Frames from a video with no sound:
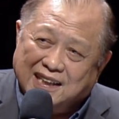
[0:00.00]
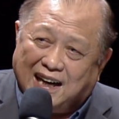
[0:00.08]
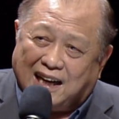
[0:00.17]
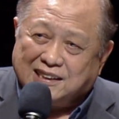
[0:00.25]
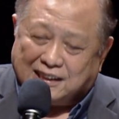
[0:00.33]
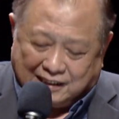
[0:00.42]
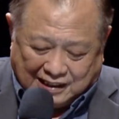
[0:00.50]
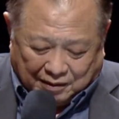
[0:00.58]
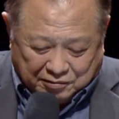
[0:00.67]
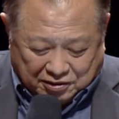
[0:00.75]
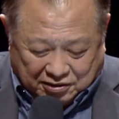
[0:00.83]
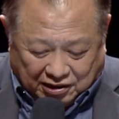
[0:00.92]
I just
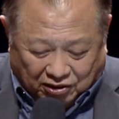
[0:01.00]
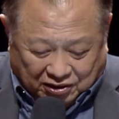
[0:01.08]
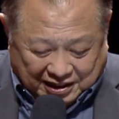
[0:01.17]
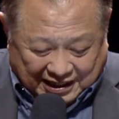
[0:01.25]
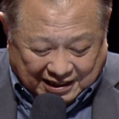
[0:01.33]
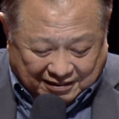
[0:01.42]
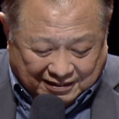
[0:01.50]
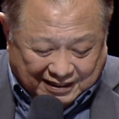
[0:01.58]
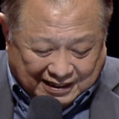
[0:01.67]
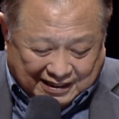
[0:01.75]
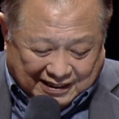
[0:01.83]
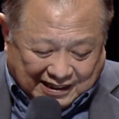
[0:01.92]
come to the Lord, you know,
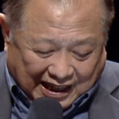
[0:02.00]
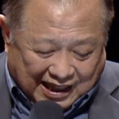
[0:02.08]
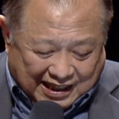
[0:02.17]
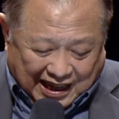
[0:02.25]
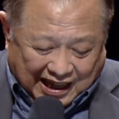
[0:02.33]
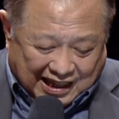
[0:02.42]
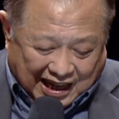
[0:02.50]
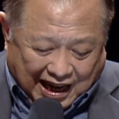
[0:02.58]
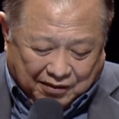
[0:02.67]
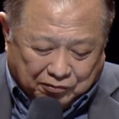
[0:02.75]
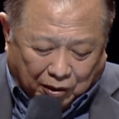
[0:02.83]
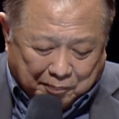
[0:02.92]
and I, I
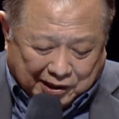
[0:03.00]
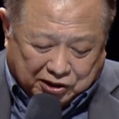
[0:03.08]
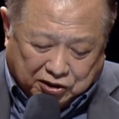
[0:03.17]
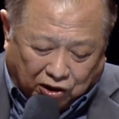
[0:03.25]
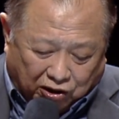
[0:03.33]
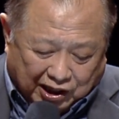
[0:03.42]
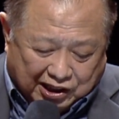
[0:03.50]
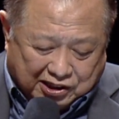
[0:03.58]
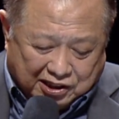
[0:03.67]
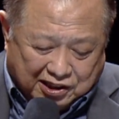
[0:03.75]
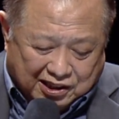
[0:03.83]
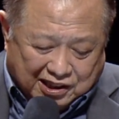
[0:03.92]
have not much knowledge